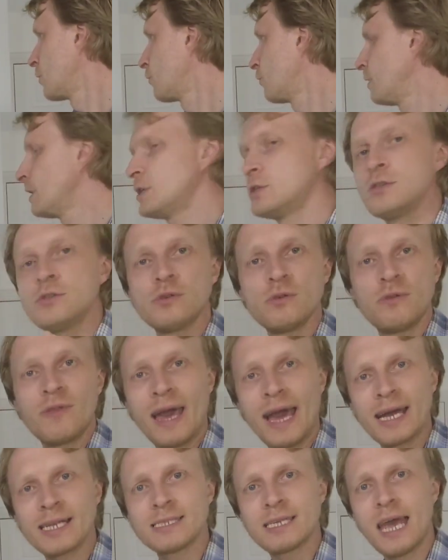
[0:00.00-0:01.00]
You need to do
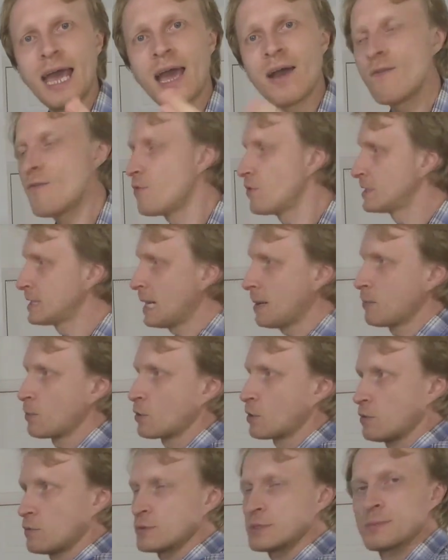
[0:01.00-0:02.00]
that every time you
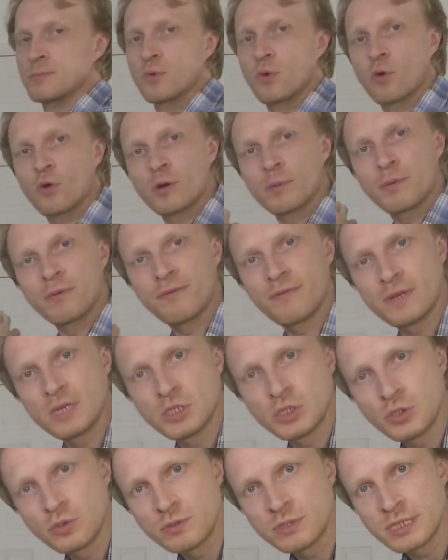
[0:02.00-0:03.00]
close the program and
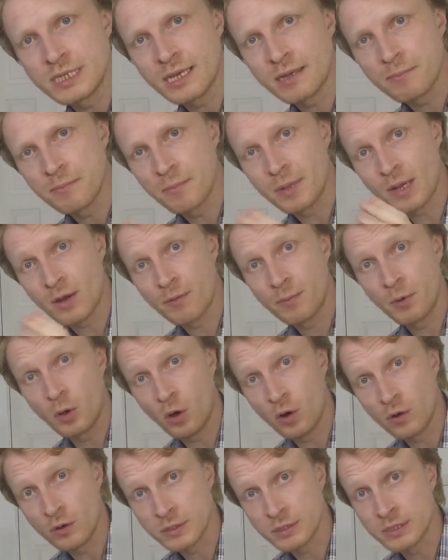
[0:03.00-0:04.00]
finish using it
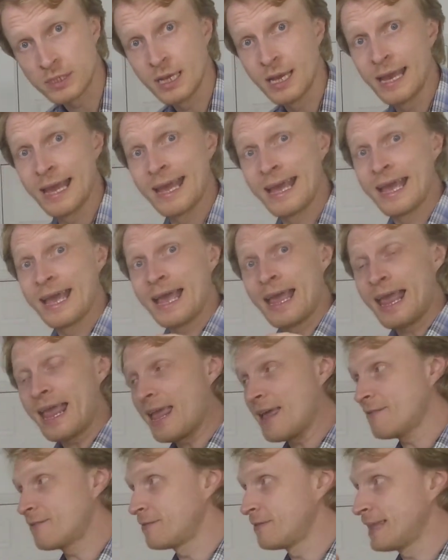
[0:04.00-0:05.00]
because
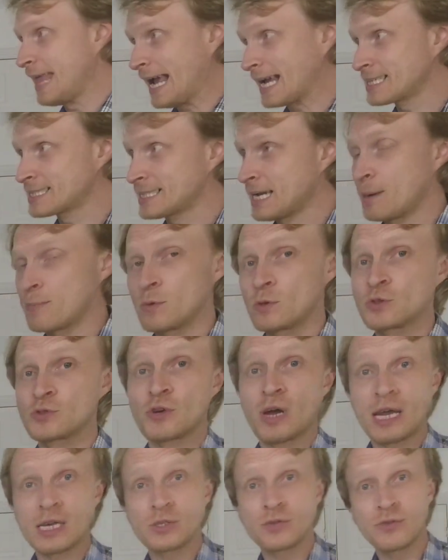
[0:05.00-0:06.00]
if next time you're
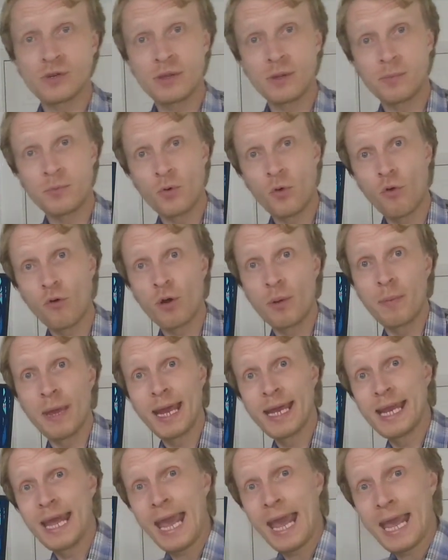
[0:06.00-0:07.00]
trying to run the program
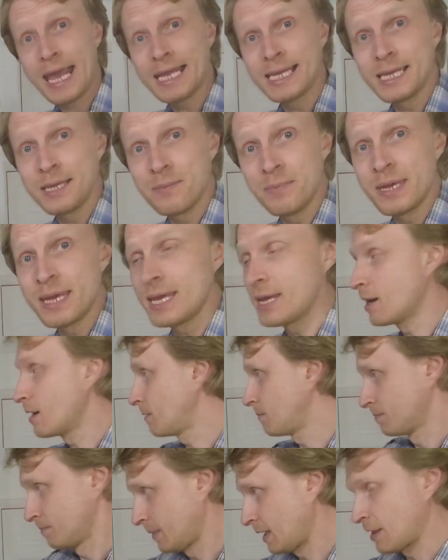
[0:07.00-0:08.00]
and ADB,
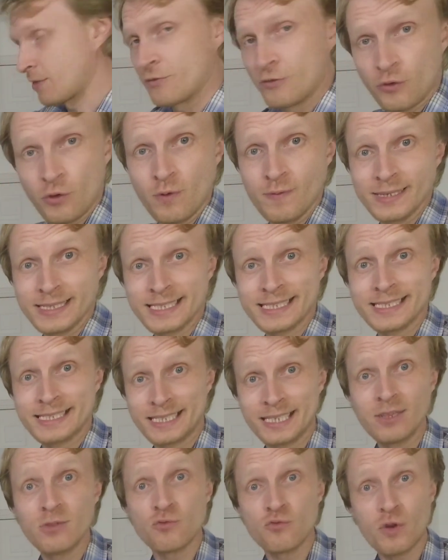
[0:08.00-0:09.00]
that service is
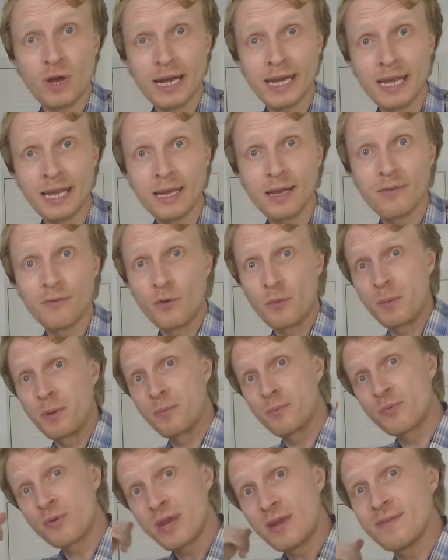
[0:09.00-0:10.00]
still running from a
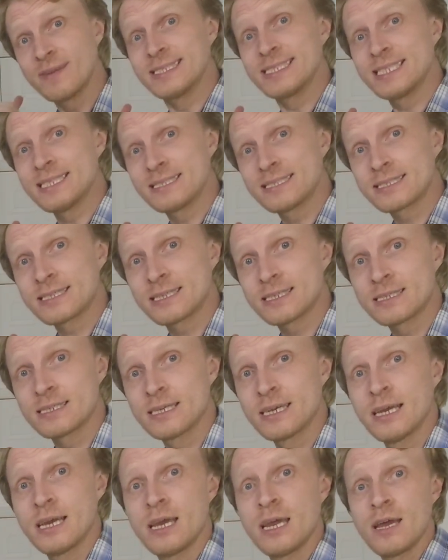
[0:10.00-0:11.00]
previous
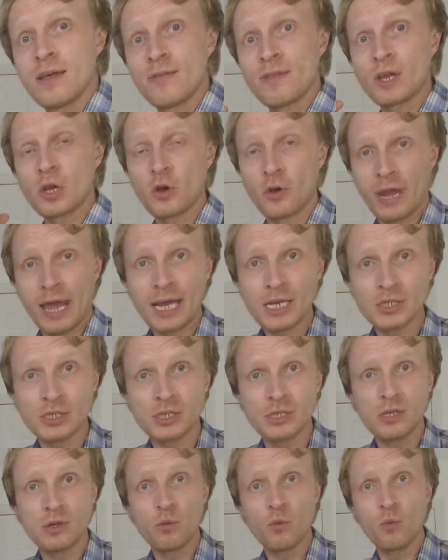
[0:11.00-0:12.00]
instant, the
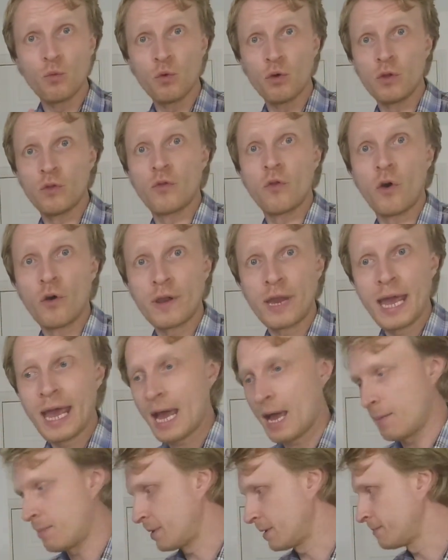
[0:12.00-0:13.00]
connection will not
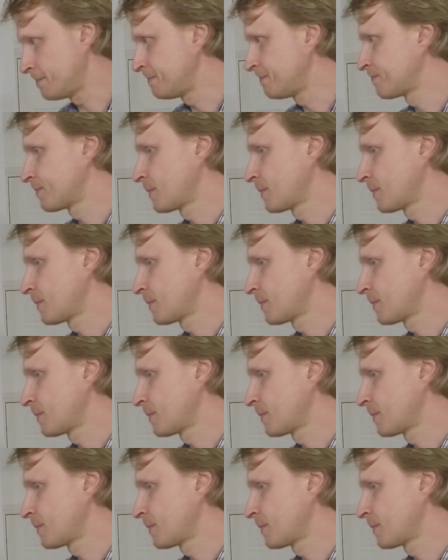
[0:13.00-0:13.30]
happen.